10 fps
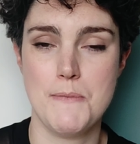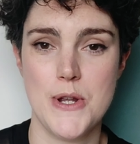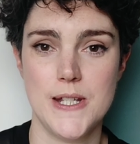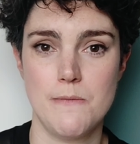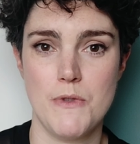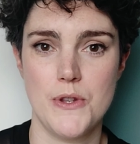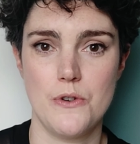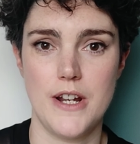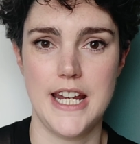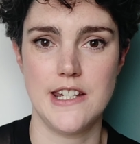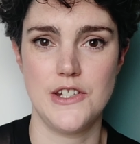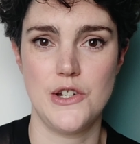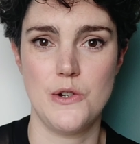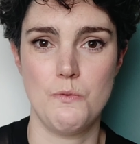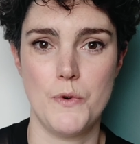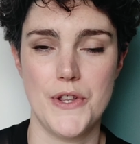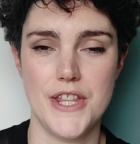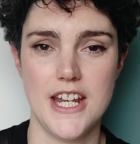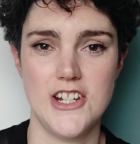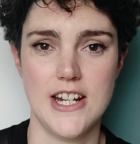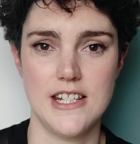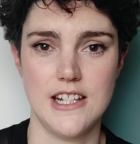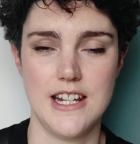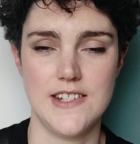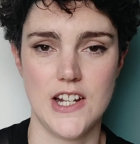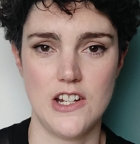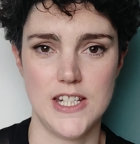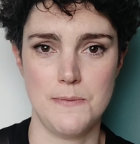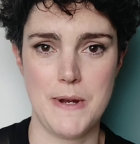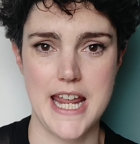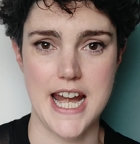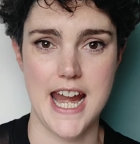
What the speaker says: Put some thought into what the agenda is going to be